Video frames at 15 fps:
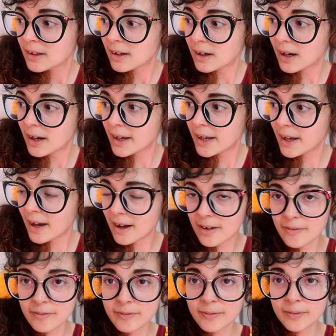I
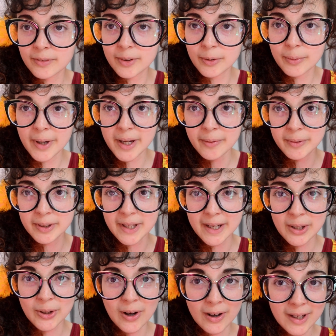have the wait, we're
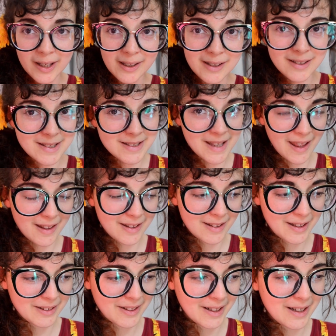like clocking in at 10, and
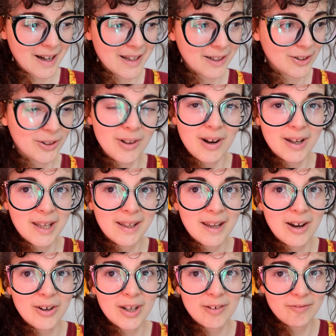then like kind of clocking
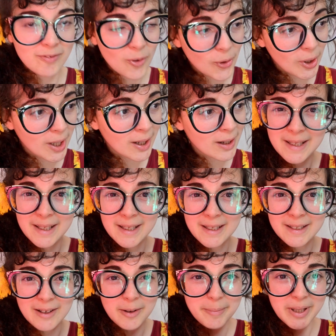out at 4.
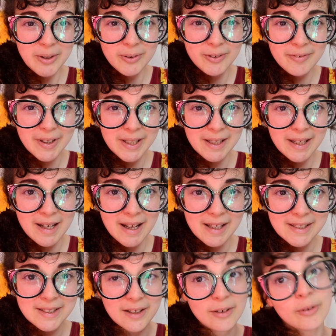That would be cool if I could get a
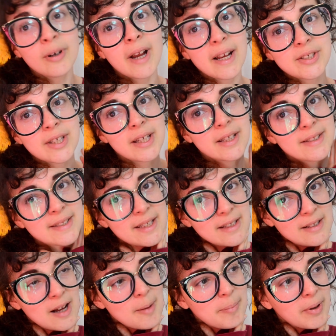head start. Or actually, I could set
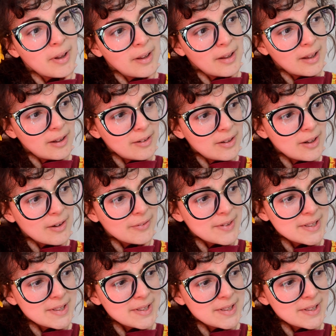it up. I don't know.